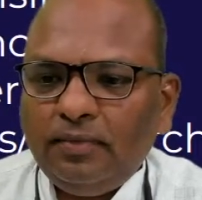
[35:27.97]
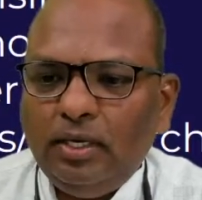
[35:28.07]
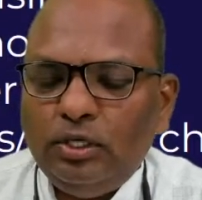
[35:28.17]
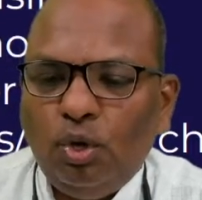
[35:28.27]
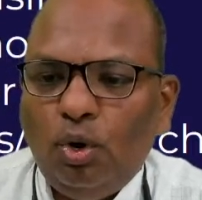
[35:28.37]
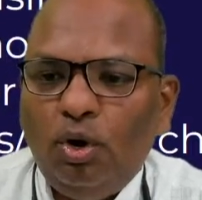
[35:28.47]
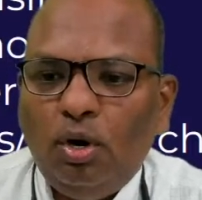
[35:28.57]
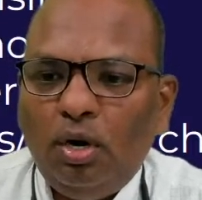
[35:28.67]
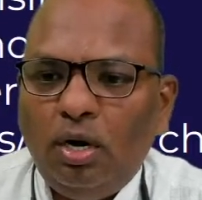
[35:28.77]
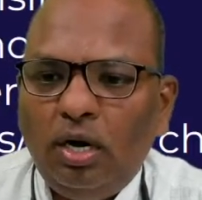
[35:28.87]
So
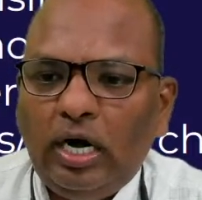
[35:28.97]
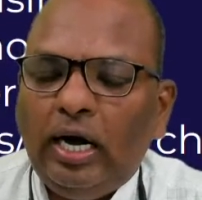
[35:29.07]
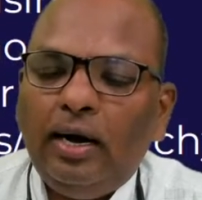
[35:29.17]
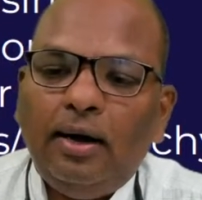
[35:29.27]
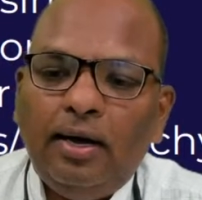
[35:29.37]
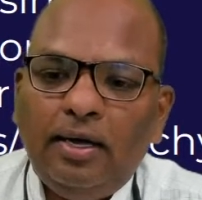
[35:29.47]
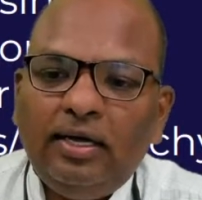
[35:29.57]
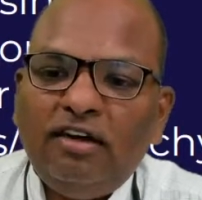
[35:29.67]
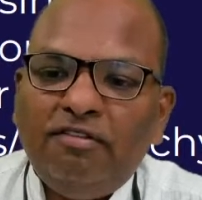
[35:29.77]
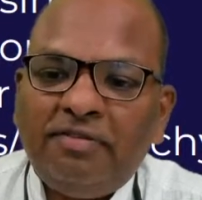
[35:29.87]

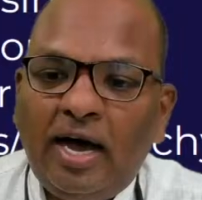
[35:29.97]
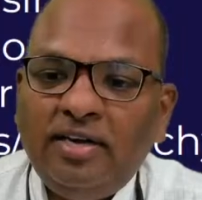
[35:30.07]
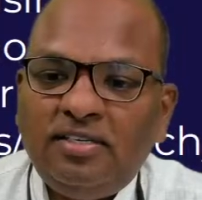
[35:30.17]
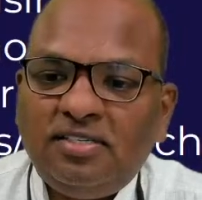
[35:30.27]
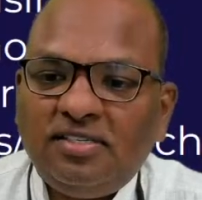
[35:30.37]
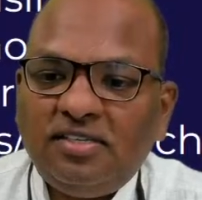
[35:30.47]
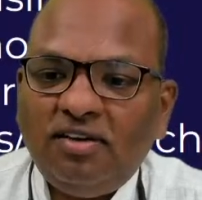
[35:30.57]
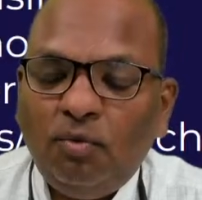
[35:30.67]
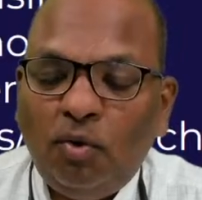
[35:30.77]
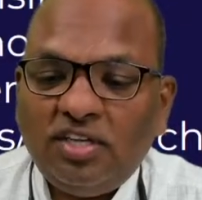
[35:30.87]
France
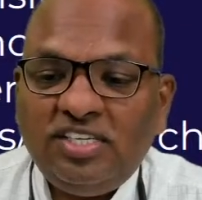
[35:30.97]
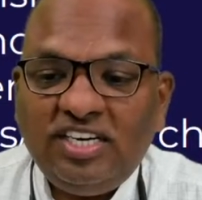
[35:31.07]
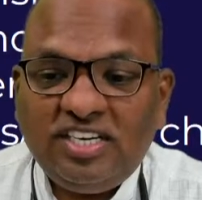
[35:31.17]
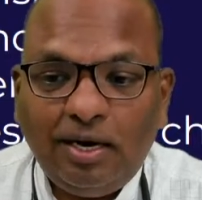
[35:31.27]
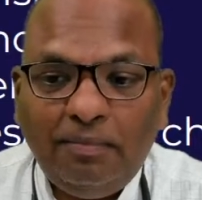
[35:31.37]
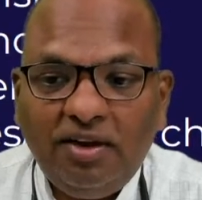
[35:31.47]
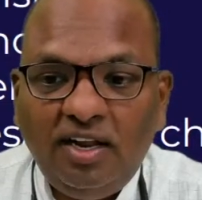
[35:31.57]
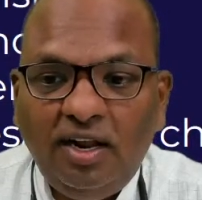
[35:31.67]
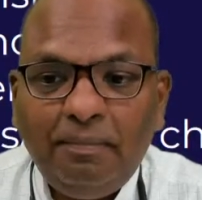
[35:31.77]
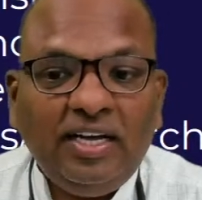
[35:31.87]
was in trouble
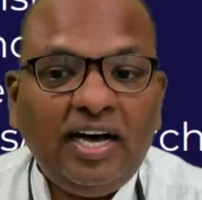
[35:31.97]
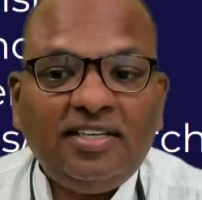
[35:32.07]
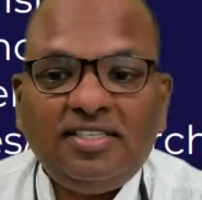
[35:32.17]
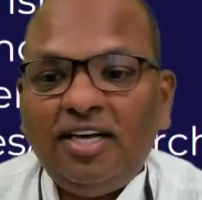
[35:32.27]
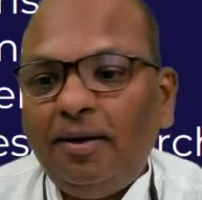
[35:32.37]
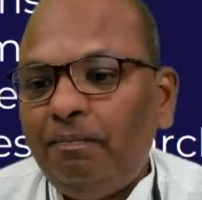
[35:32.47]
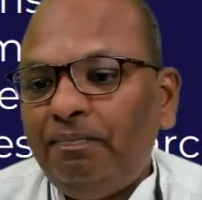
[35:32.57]
because by